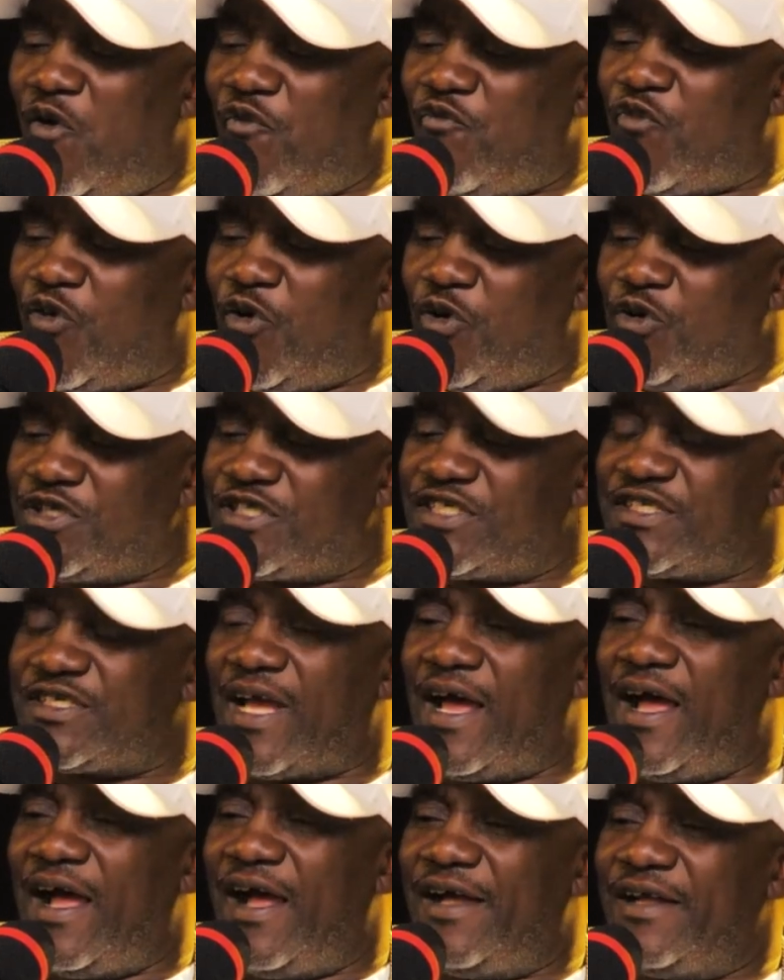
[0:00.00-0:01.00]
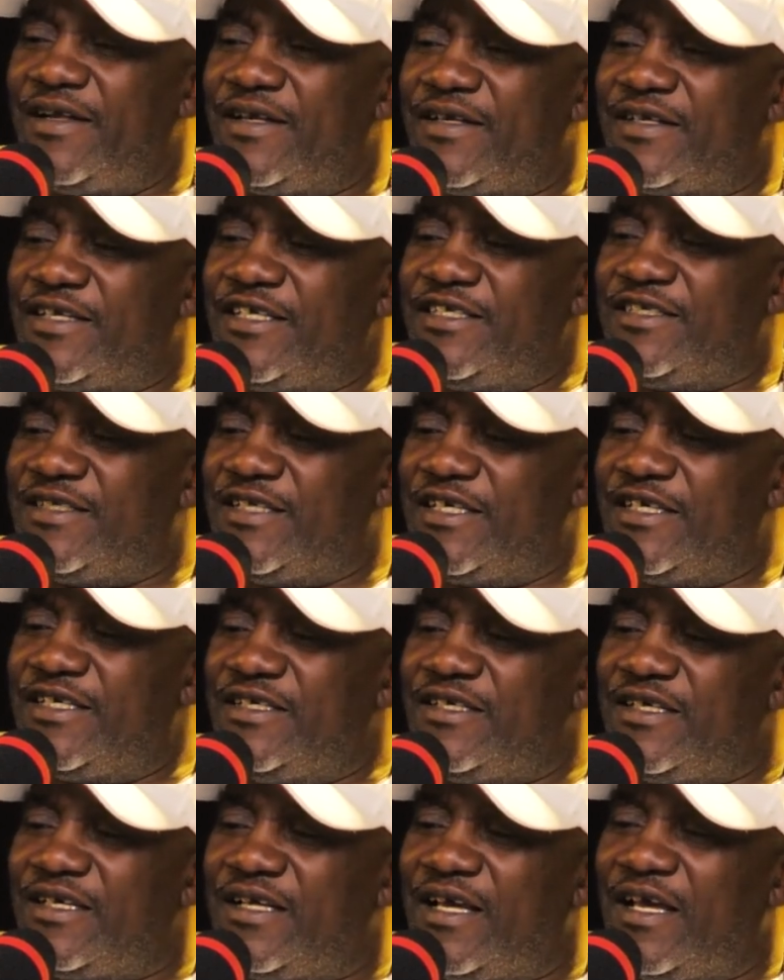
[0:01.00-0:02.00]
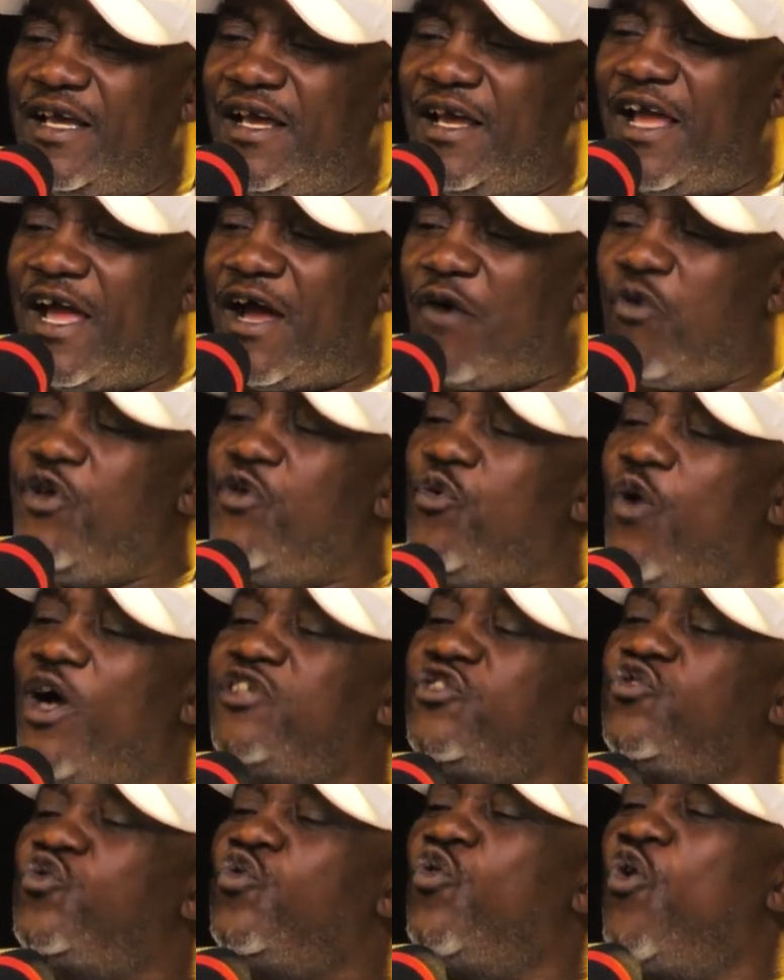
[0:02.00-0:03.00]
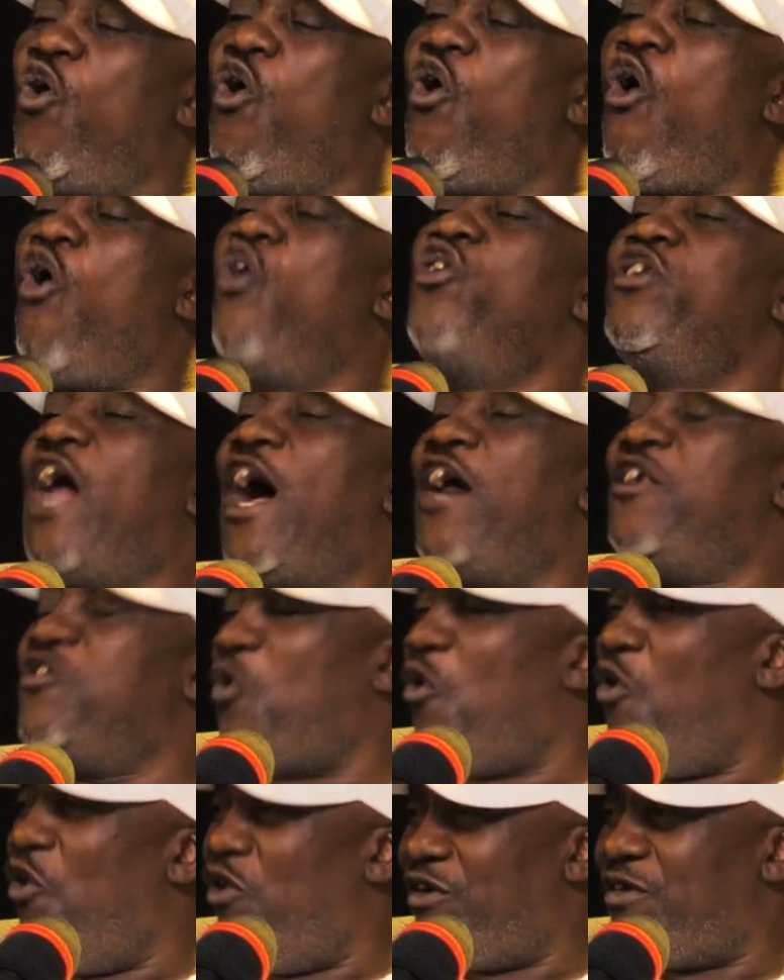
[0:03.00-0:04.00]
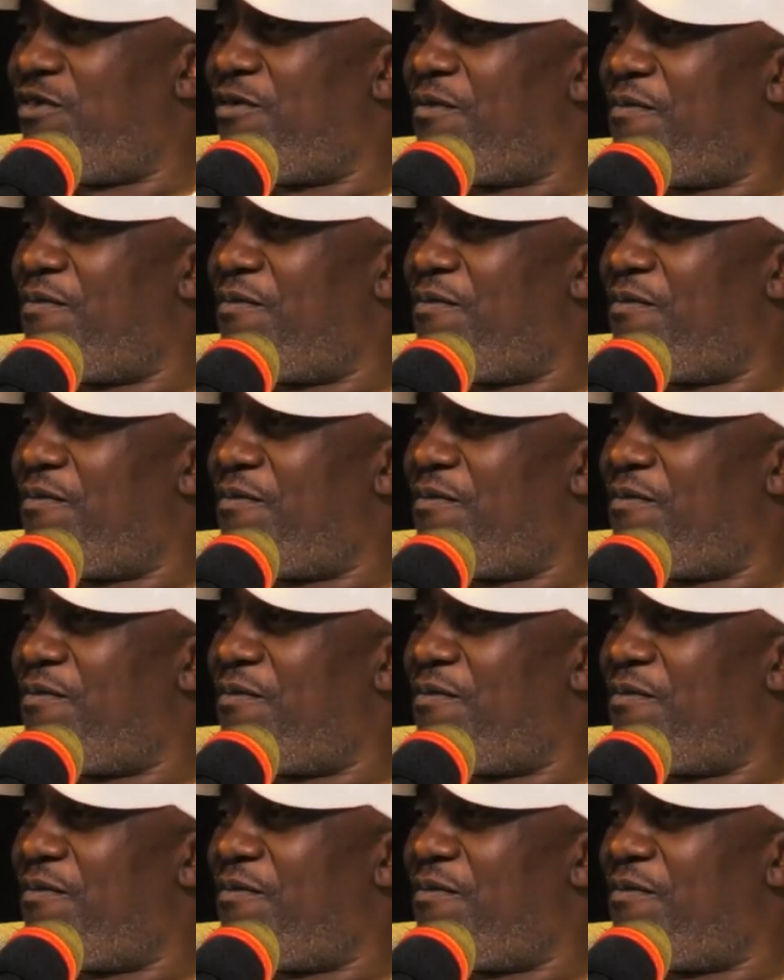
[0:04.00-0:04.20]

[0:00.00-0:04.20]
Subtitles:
of course, this thing, we want to go on and on